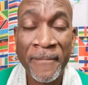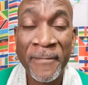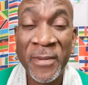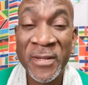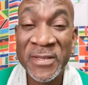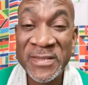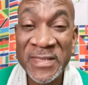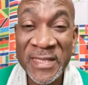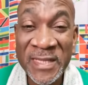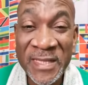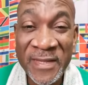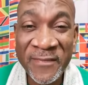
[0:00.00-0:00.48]

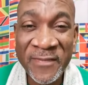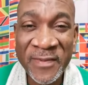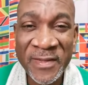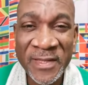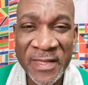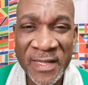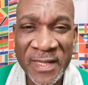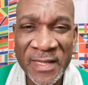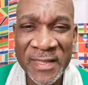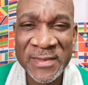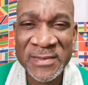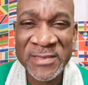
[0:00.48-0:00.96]
But
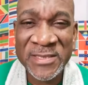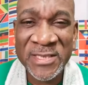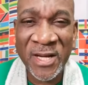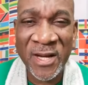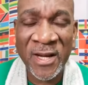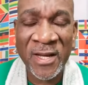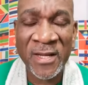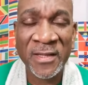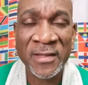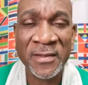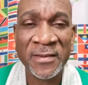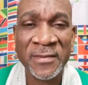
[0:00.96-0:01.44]
even in
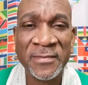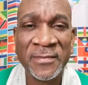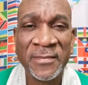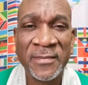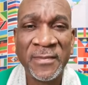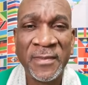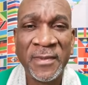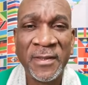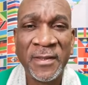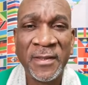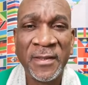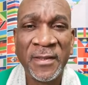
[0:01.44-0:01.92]
John,
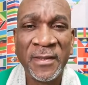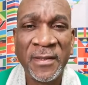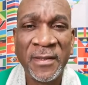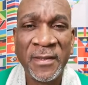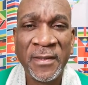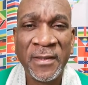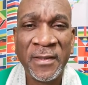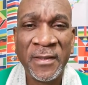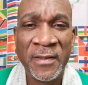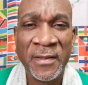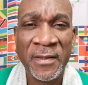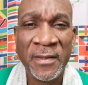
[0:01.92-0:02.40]

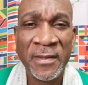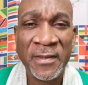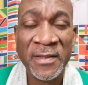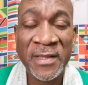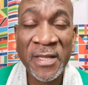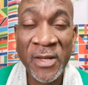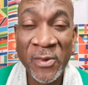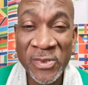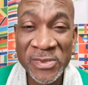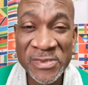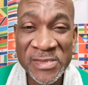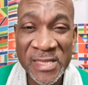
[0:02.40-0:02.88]

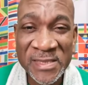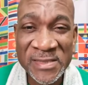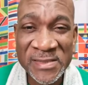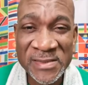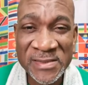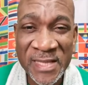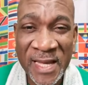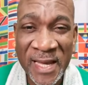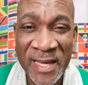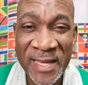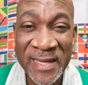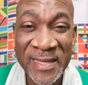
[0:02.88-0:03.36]
there was
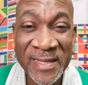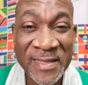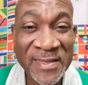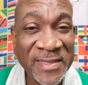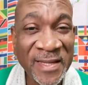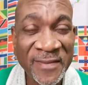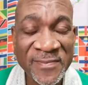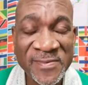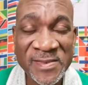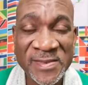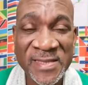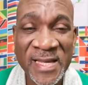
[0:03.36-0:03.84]
a, a
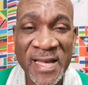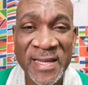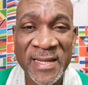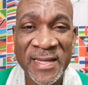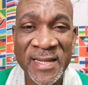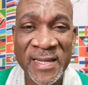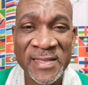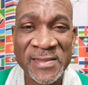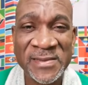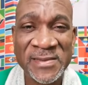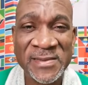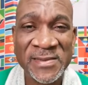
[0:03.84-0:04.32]
hint of
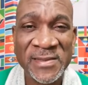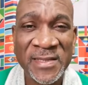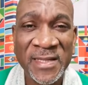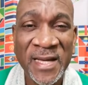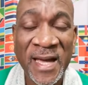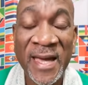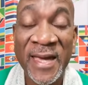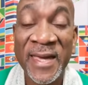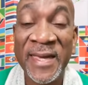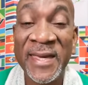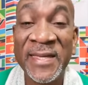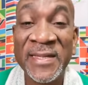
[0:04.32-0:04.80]
sadness,
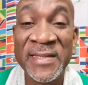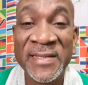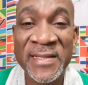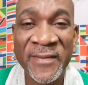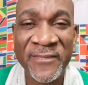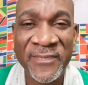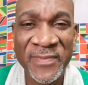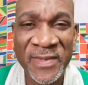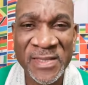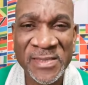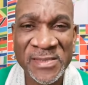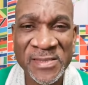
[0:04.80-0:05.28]
a hint
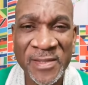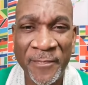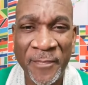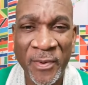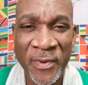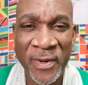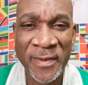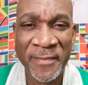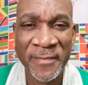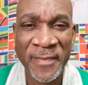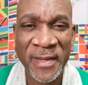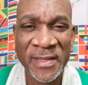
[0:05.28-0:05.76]
of
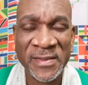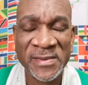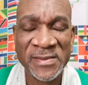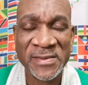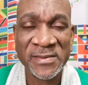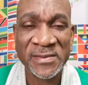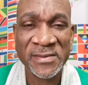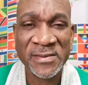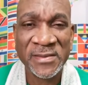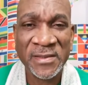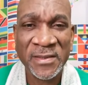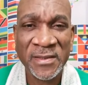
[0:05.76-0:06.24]

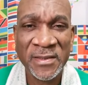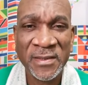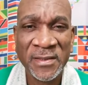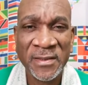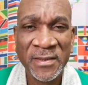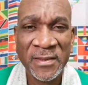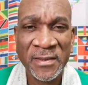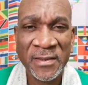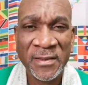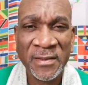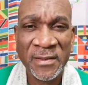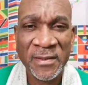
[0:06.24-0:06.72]
disappointment
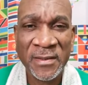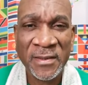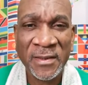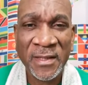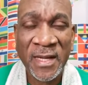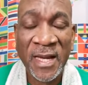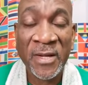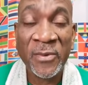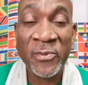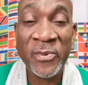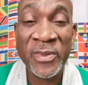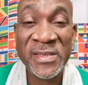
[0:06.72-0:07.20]

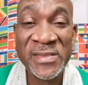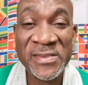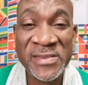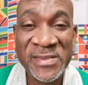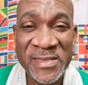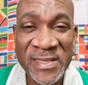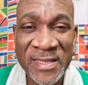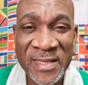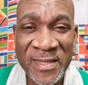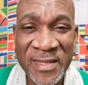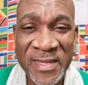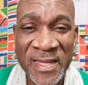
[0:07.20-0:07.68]
and we
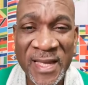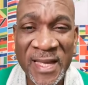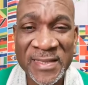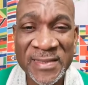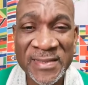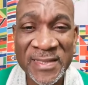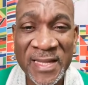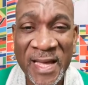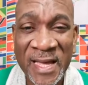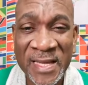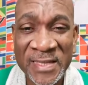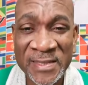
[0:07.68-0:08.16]
see
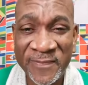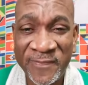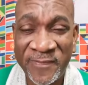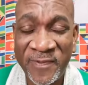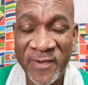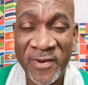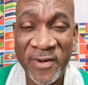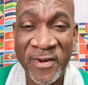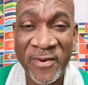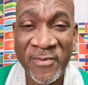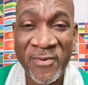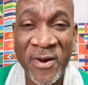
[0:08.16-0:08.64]
that uh,
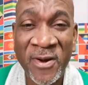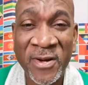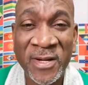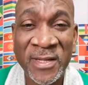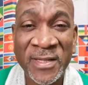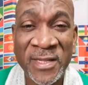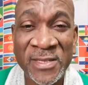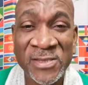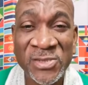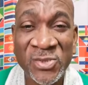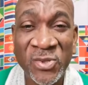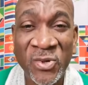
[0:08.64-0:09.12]
further on
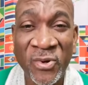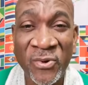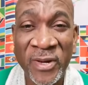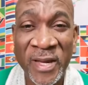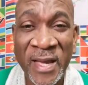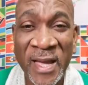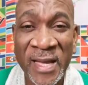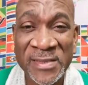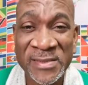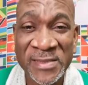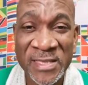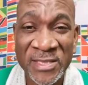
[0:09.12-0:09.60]
in the
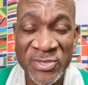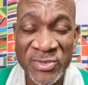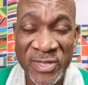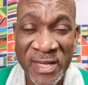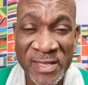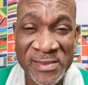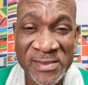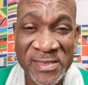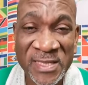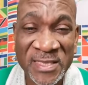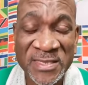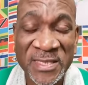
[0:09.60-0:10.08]
story as the
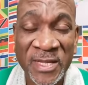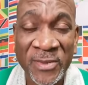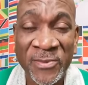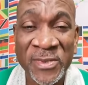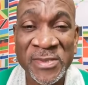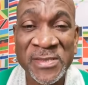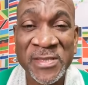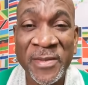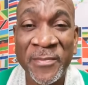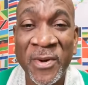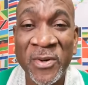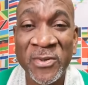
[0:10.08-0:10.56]
transition
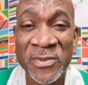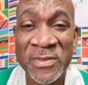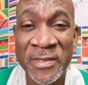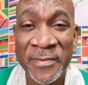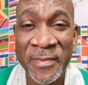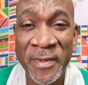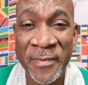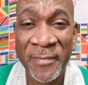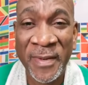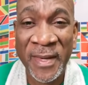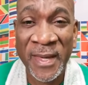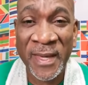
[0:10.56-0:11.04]
was about to
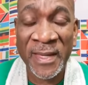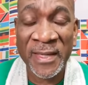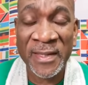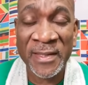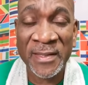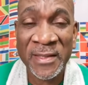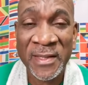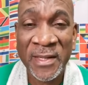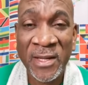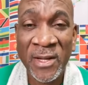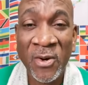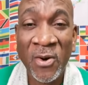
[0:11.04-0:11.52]
be
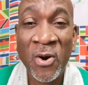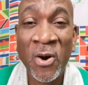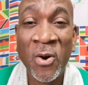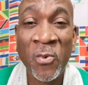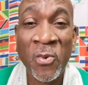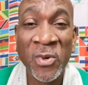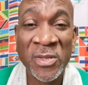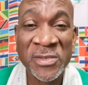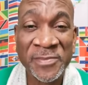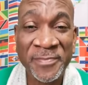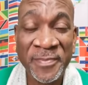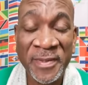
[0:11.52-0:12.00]
made or
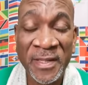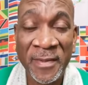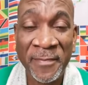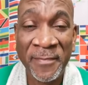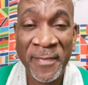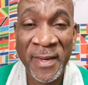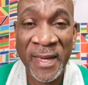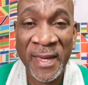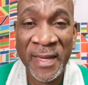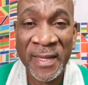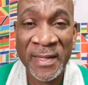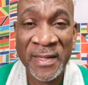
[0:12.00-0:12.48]
was
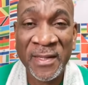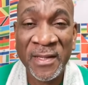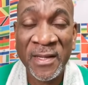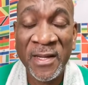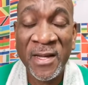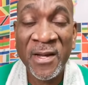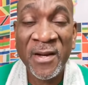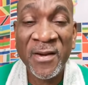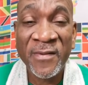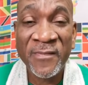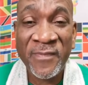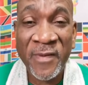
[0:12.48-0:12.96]
being made
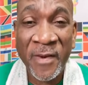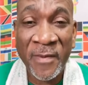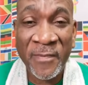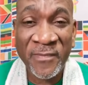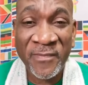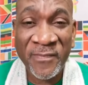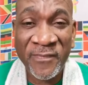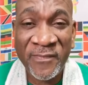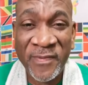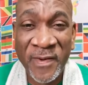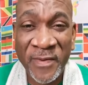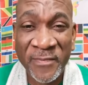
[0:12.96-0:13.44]

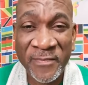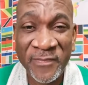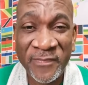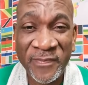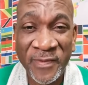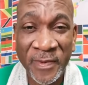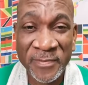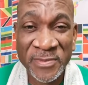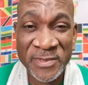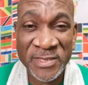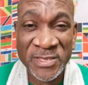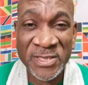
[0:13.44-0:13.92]
from, from,
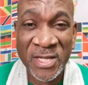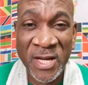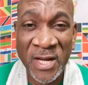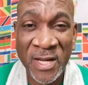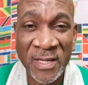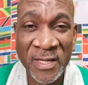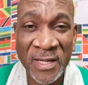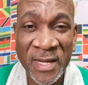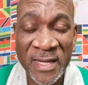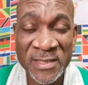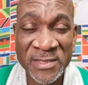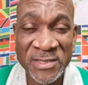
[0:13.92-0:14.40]
from
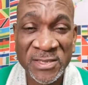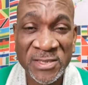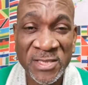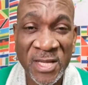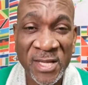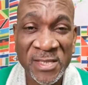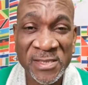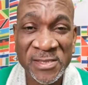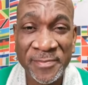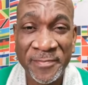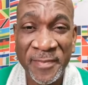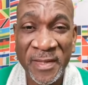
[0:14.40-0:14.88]
John and
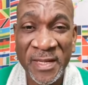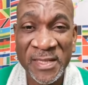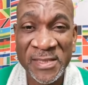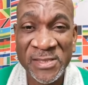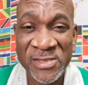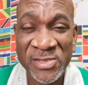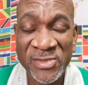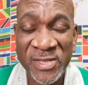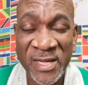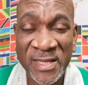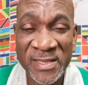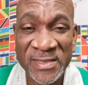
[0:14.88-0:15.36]
John's
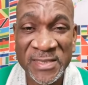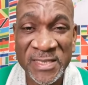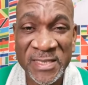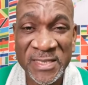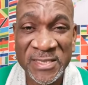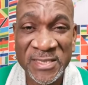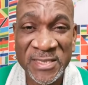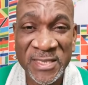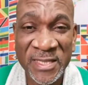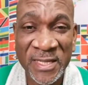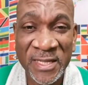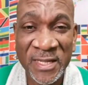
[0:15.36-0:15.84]
ministry and
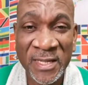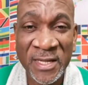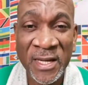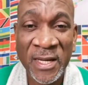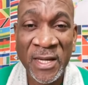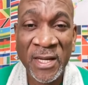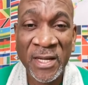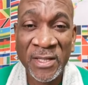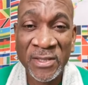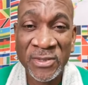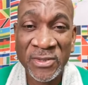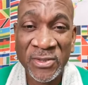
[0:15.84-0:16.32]
teaching
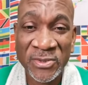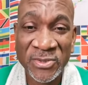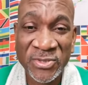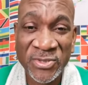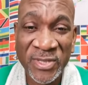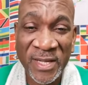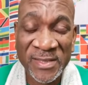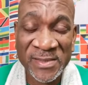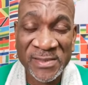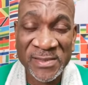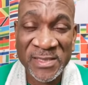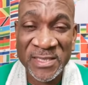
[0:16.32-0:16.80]
to
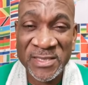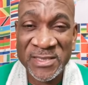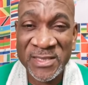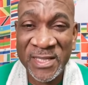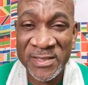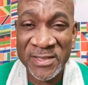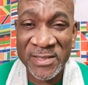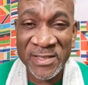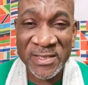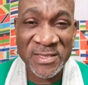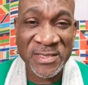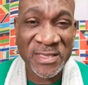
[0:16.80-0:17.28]

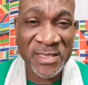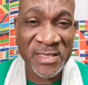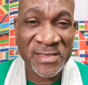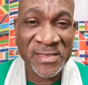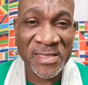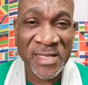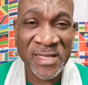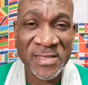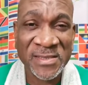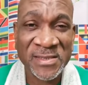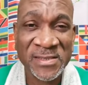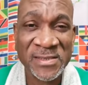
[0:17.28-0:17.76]
transition to
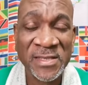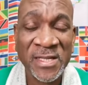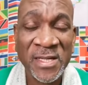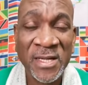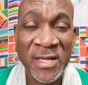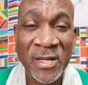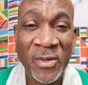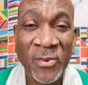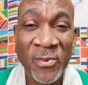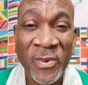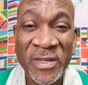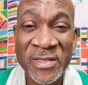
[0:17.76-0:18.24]
Jesus
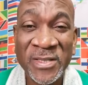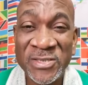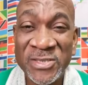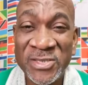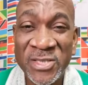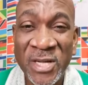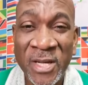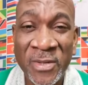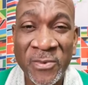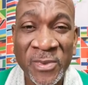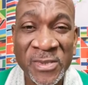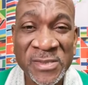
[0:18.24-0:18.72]
when
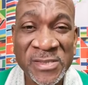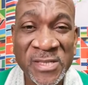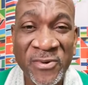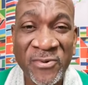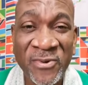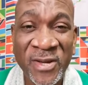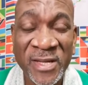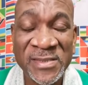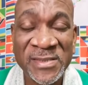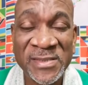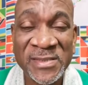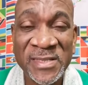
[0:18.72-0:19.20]
John was
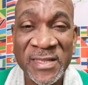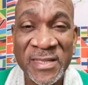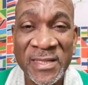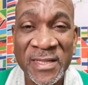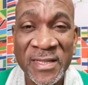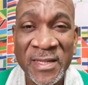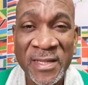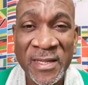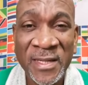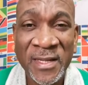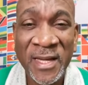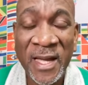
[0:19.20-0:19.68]

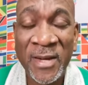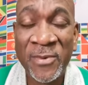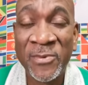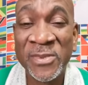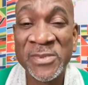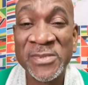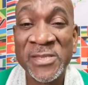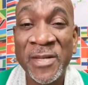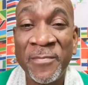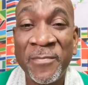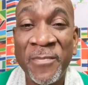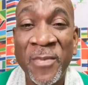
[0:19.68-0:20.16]
arrested and
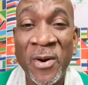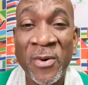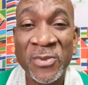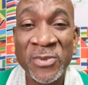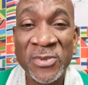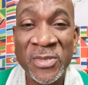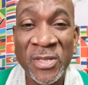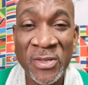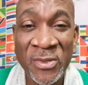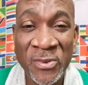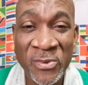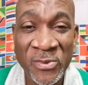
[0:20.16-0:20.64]
was
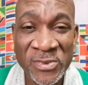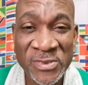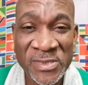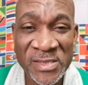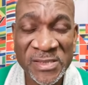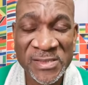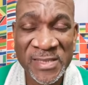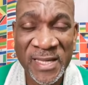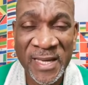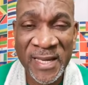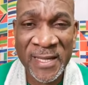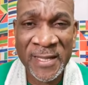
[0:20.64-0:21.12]
about to lose
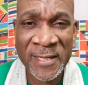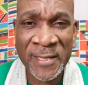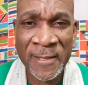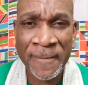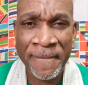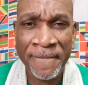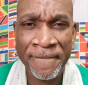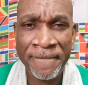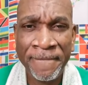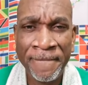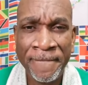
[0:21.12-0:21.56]
his head.